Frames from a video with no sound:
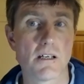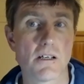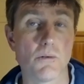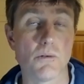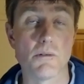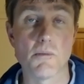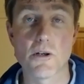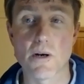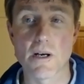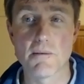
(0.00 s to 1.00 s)
Who the
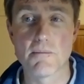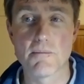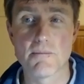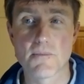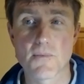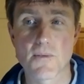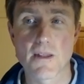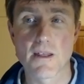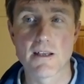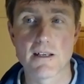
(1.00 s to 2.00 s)
murderer?
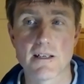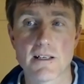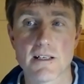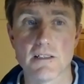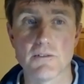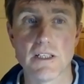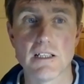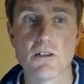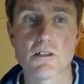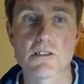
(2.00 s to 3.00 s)
And if he
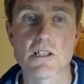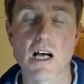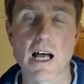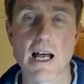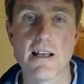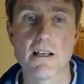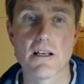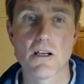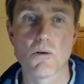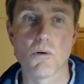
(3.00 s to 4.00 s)
did not die,
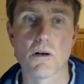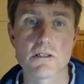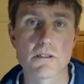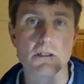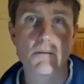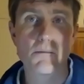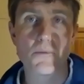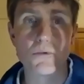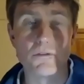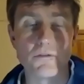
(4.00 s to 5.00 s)
what
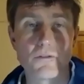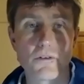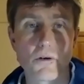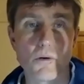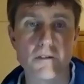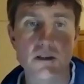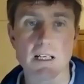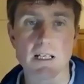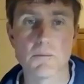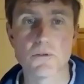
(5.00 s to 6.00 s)
proof, quoting
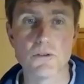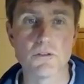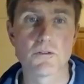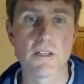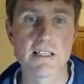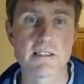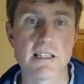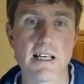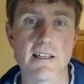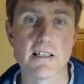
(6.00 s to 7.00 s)
in proof, is
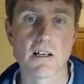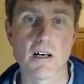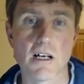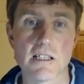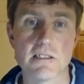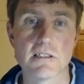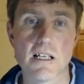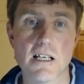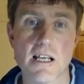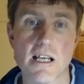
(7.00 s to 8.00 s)
there that God's
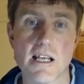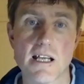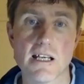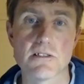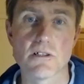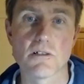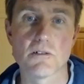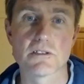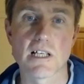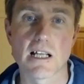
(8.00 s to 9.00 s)
eternal
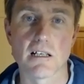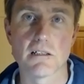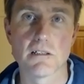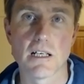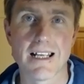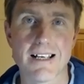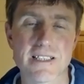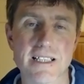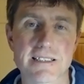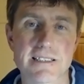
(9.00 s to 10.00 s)
Son, love's
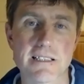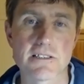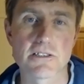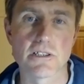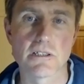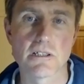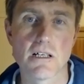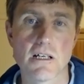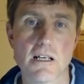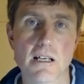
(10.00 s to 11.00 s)
extension,
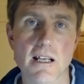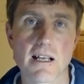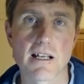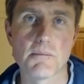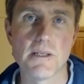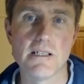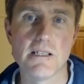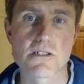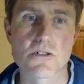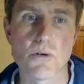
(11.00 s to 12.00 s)
can be
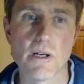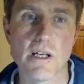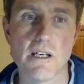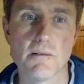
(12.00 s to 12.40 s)
destroyed?